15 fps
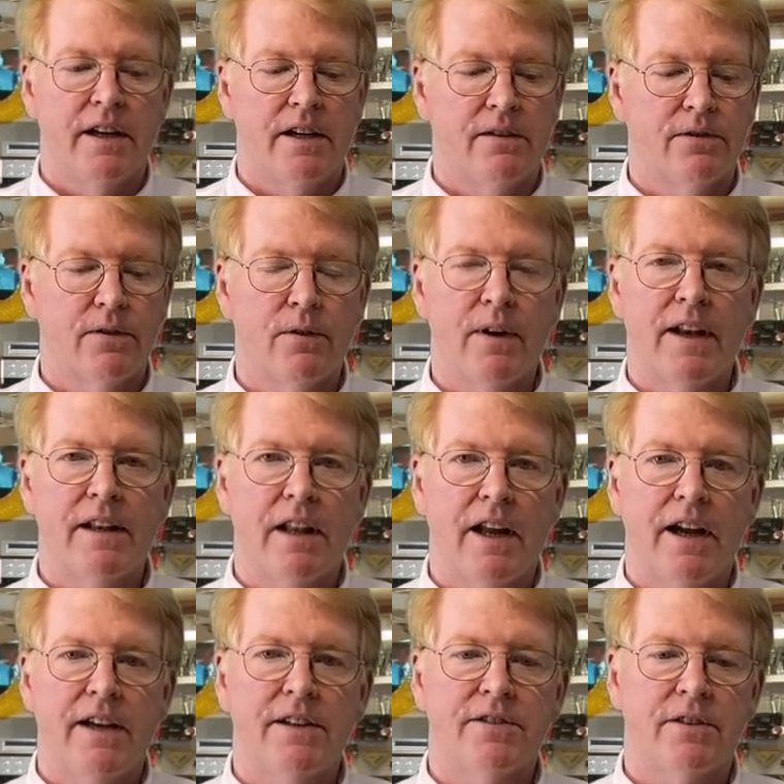Infrared
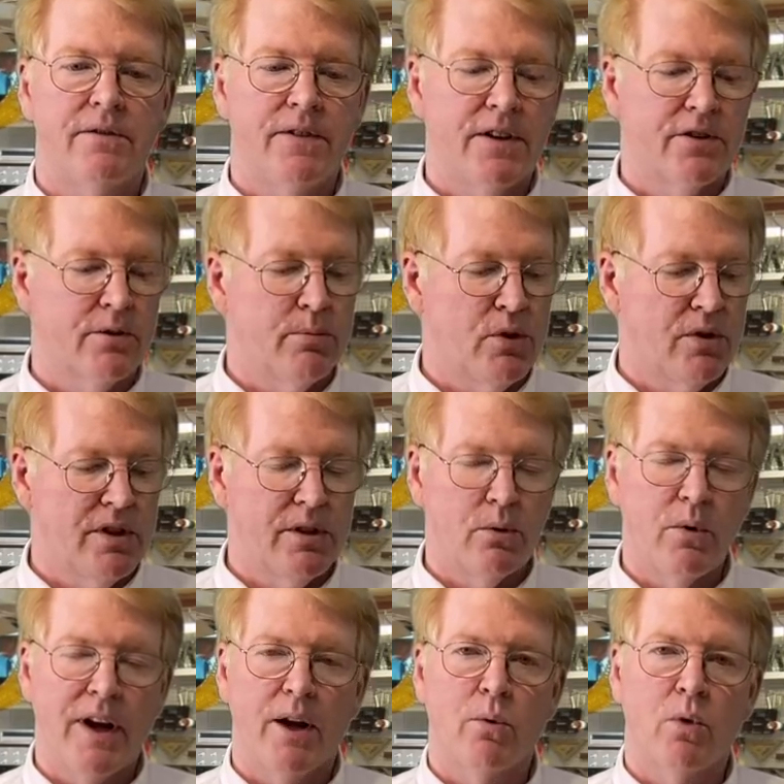light is invisible, and the
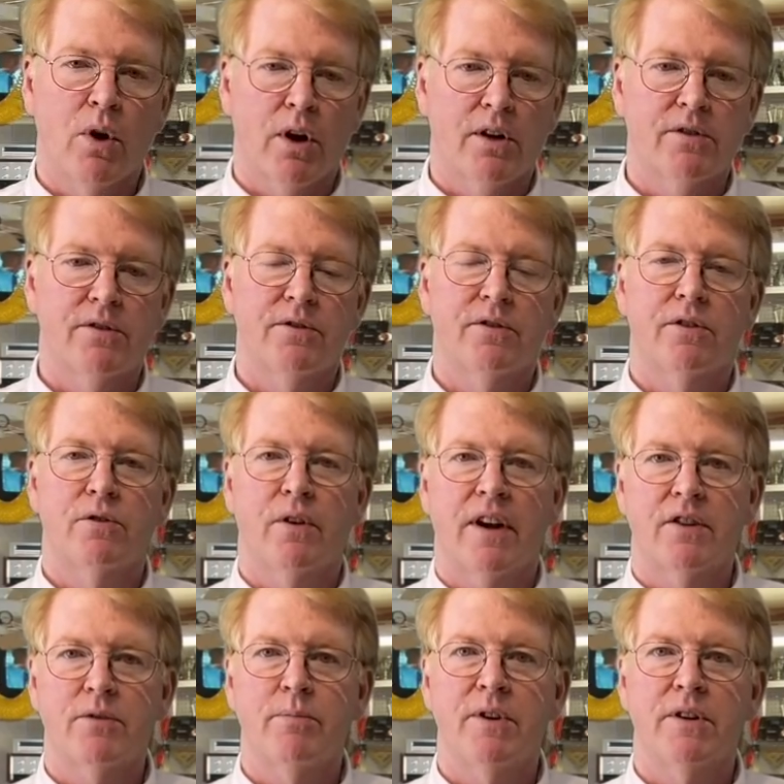way it works is a
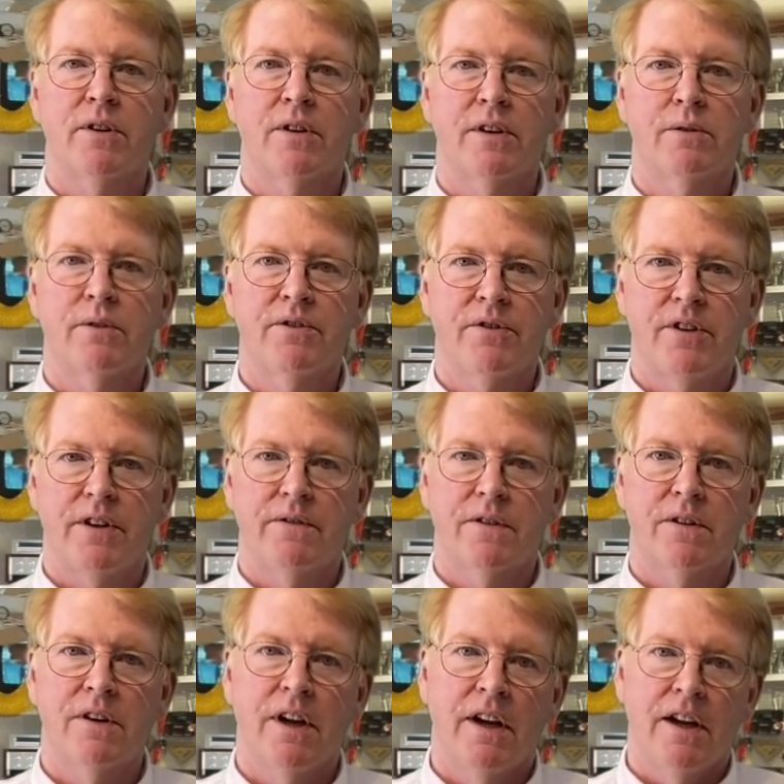transmitter and a
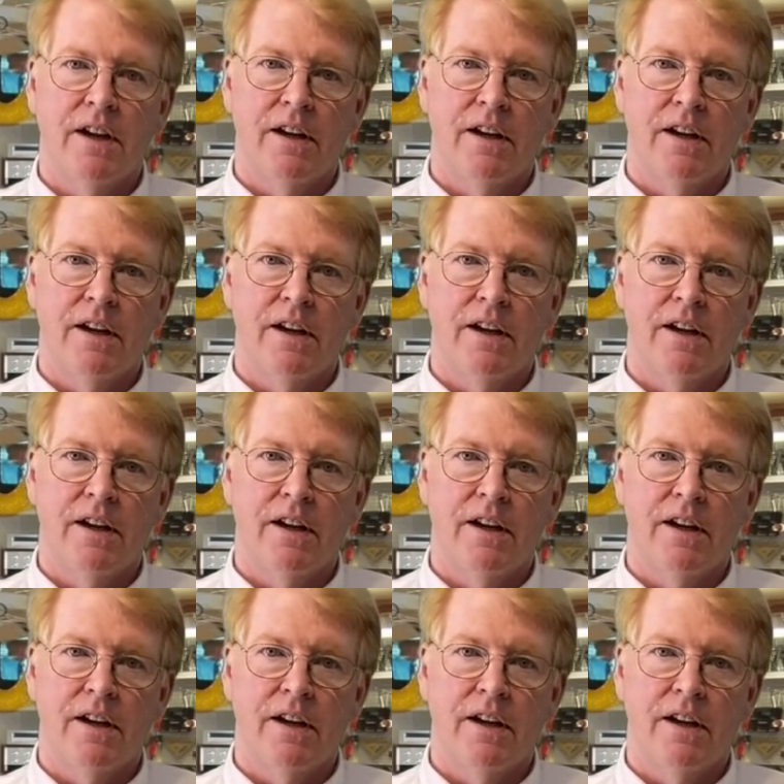receiver.